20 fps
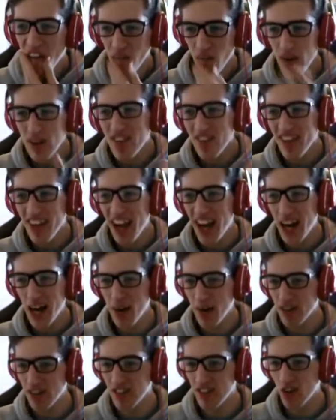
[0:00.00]
Once again, I
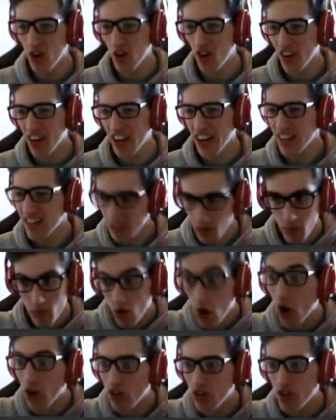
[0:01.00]
wasn't talking because I was
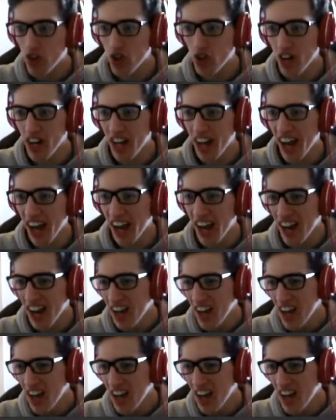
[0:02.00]
concentrating.